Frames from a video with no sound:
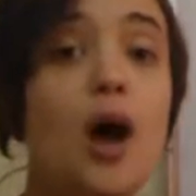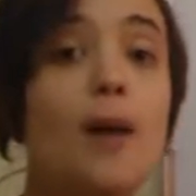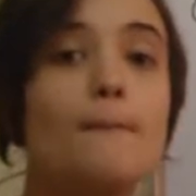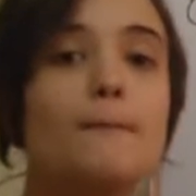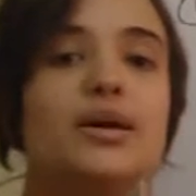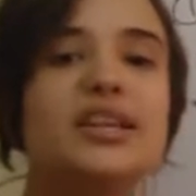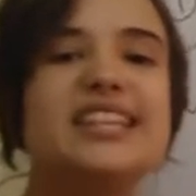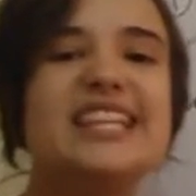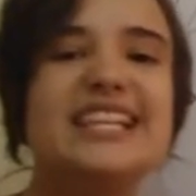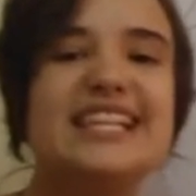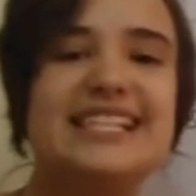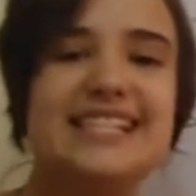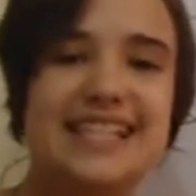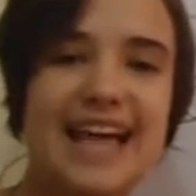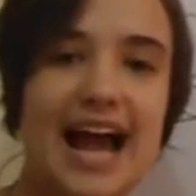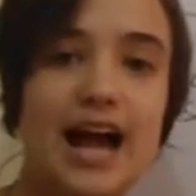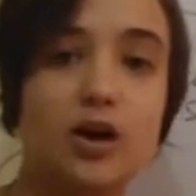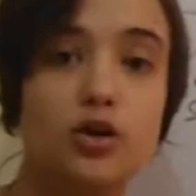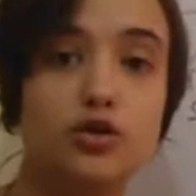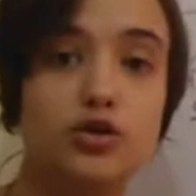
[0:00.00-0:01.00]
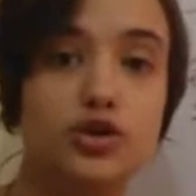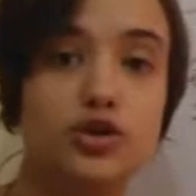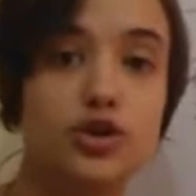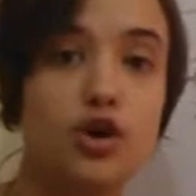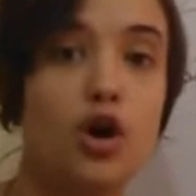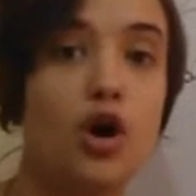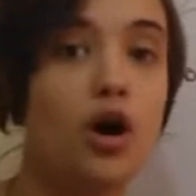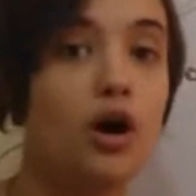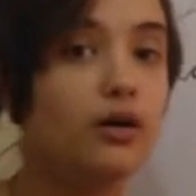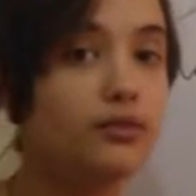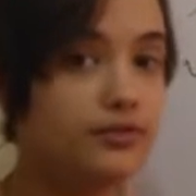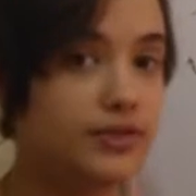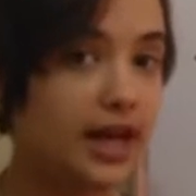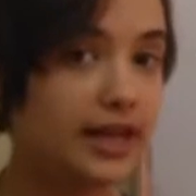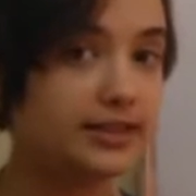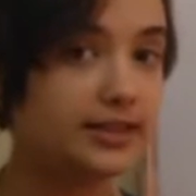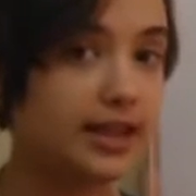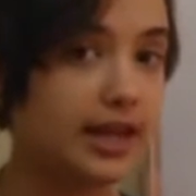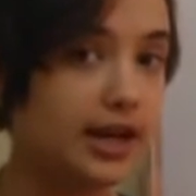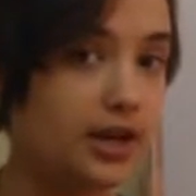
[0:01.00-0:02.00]
but the sound of
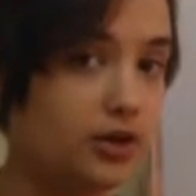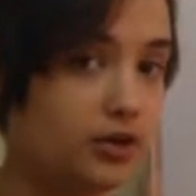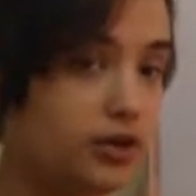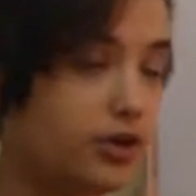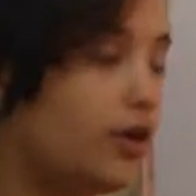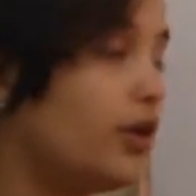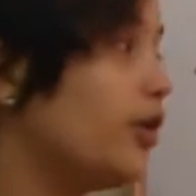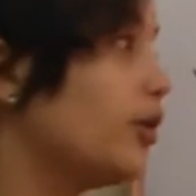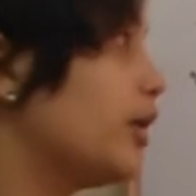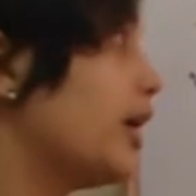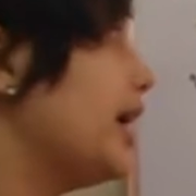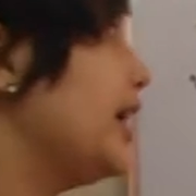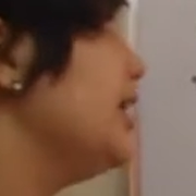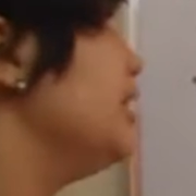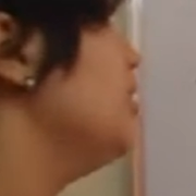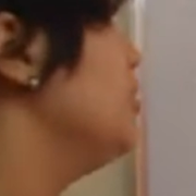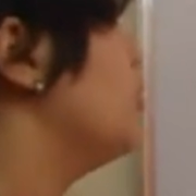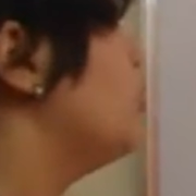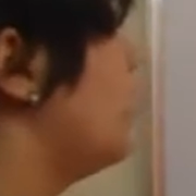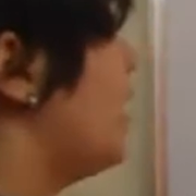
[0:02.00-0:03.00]
that letter, okay? We